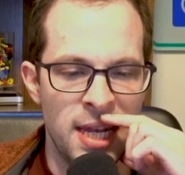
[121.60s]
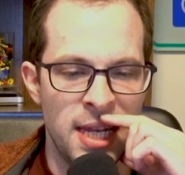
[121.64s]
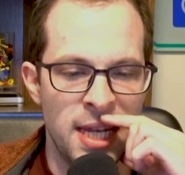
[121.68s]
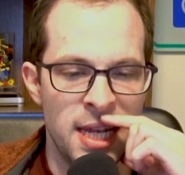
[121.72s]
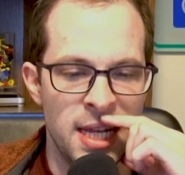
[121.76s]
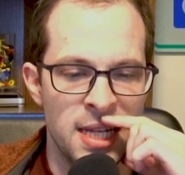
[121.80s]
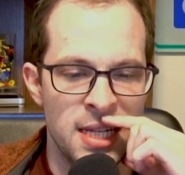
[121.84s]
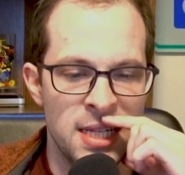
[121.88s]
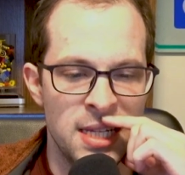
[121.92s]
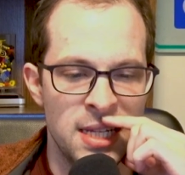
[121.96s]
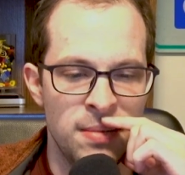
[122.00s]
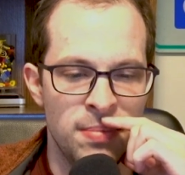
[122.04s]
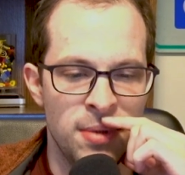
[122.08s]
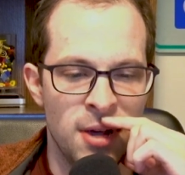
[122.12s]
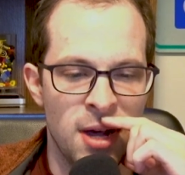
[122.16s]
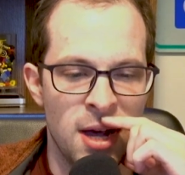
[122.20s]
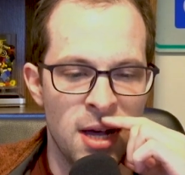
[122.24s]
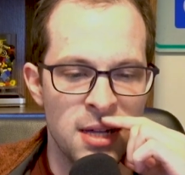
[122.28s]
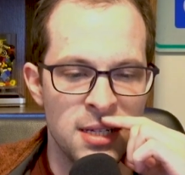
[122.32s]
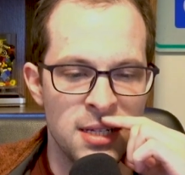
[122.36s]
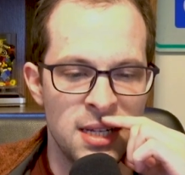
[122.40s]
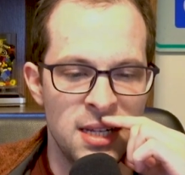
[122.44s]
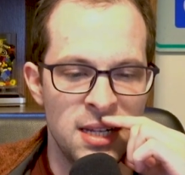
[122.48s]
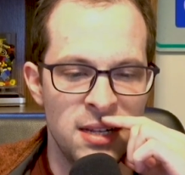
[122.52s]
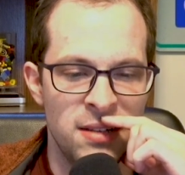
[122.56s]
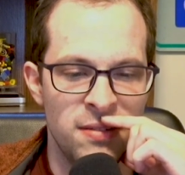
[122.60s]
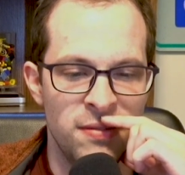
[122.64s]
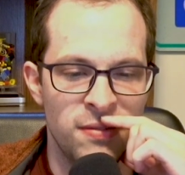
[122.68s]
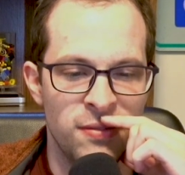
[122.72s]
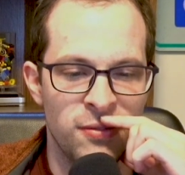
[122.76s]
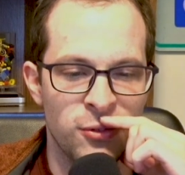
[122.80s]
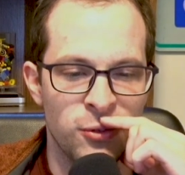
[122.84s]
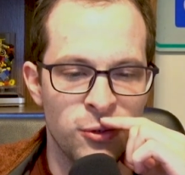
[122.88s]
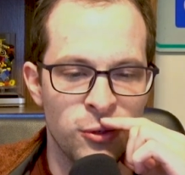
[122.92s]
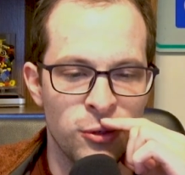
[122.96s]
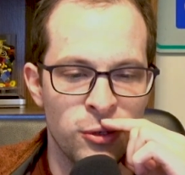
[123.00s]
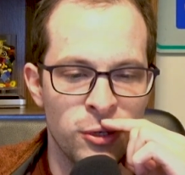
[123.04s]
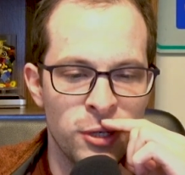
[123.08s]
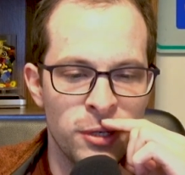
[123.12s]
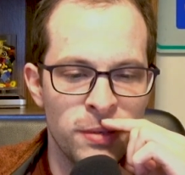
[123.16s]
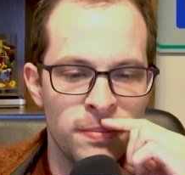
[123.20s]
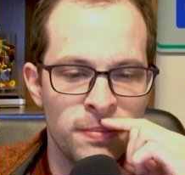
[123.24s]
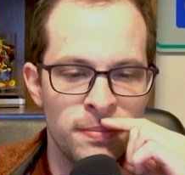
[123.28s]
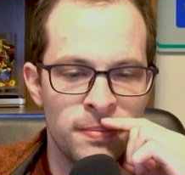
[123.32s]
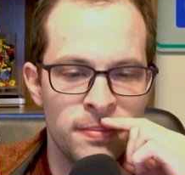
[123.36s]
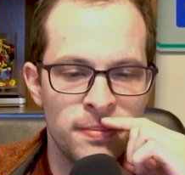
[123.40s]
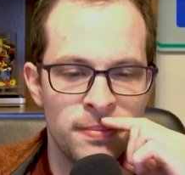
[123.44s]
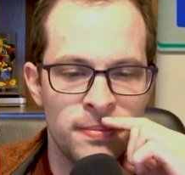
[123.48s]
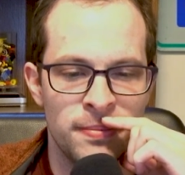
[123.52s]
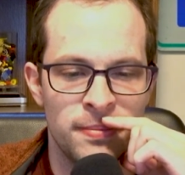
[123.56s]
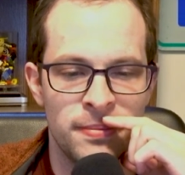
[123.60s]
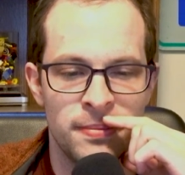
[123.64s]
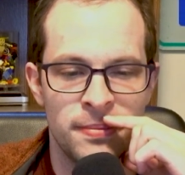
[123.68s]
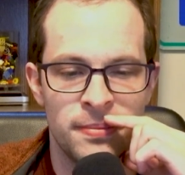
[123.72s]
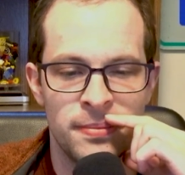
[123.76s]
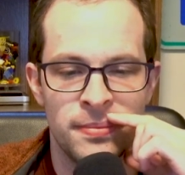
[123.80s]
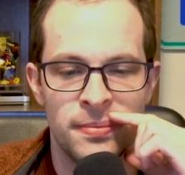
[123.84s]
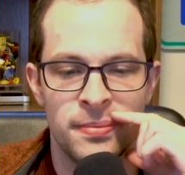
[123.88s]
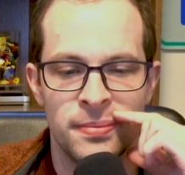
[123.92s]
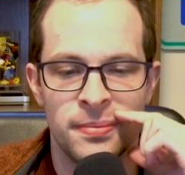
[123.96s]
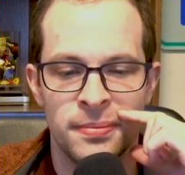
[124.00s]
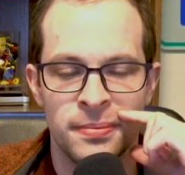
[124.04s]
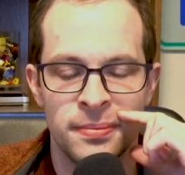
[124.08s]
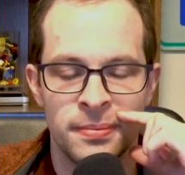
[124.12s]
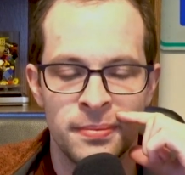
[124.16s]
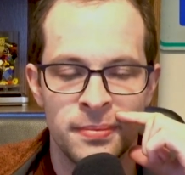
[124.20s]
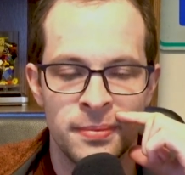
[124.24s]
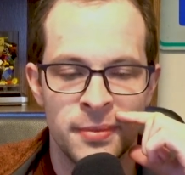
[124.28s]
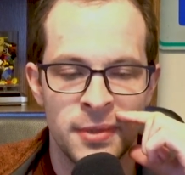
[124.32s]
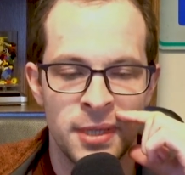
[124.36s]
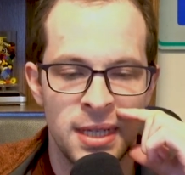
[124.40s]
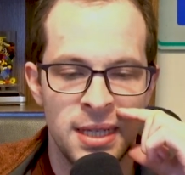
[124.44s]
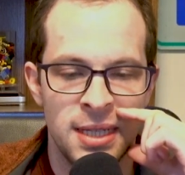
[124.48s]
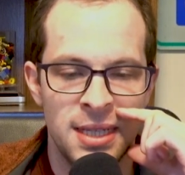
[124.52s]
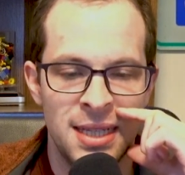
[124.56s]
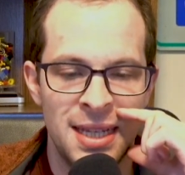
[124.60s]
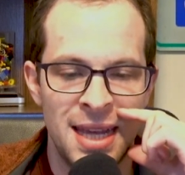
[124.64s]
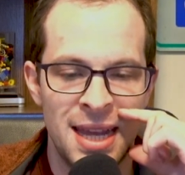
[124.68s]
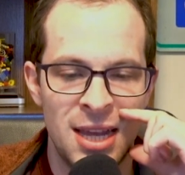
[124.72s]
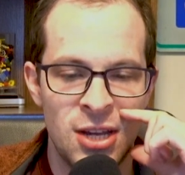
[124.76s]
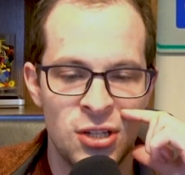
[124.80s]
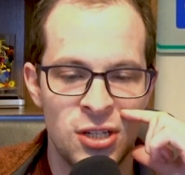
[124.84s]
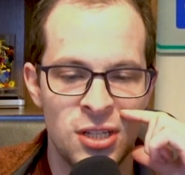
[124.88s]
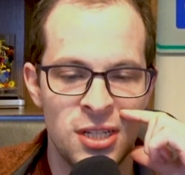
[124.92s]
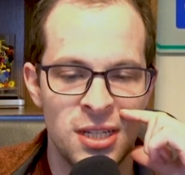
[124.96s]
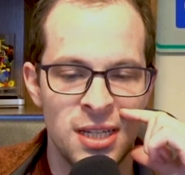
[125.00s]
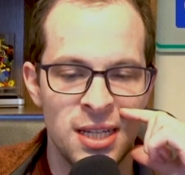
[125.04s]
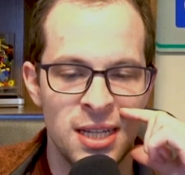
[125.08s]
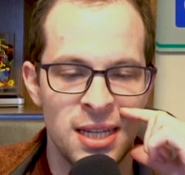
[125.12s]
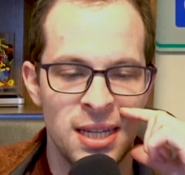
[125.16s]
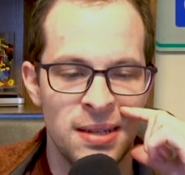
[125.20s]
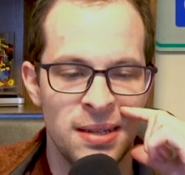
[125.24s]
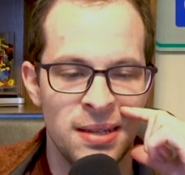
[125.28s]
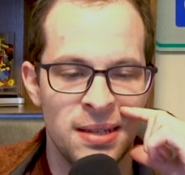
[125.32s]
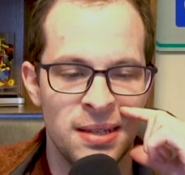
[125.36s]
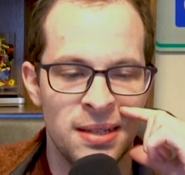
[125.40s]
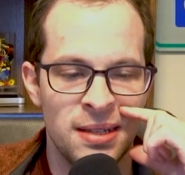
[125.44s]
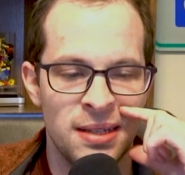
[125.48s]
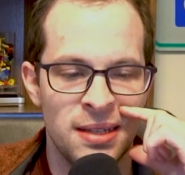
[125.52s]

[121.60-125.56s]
tested positive for THC.